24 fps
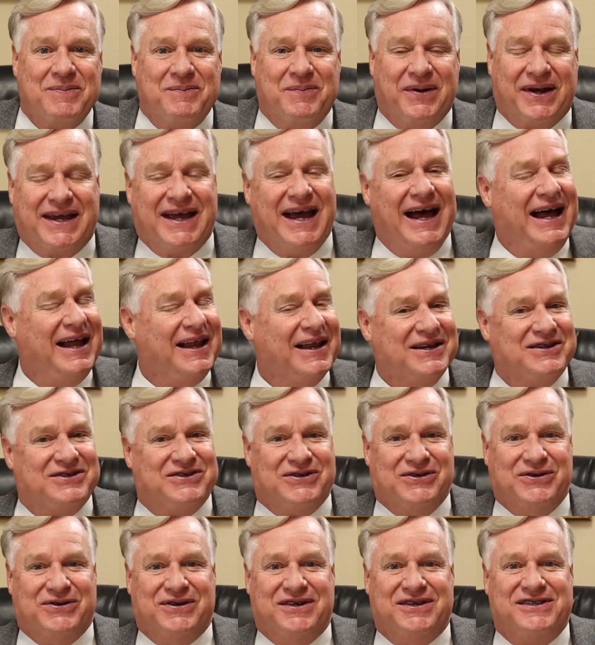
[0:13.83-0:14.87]
But, college
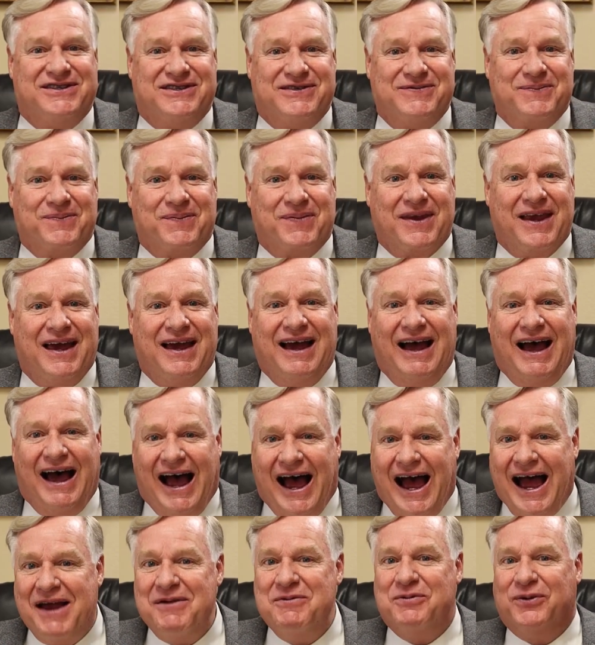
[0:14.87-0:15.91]
students,
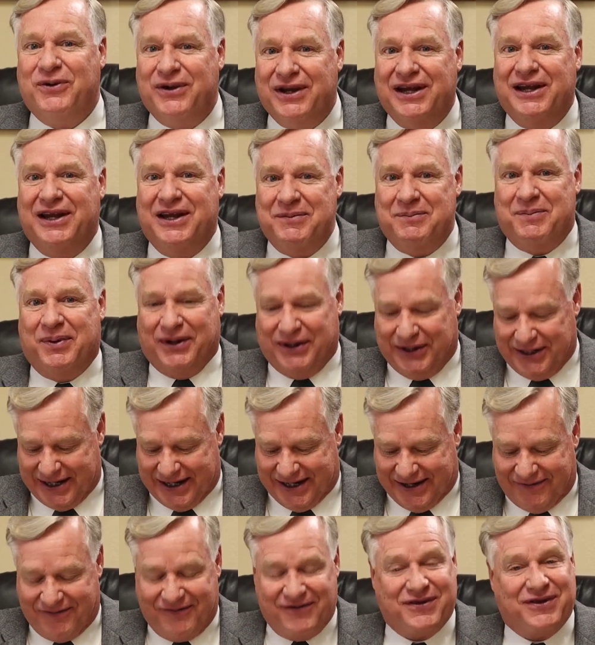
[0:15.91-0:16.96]
I really
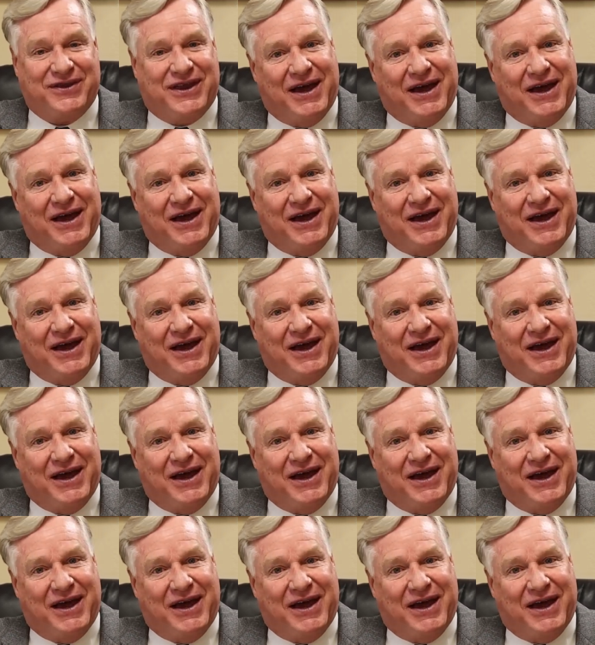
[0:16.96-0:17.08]
believe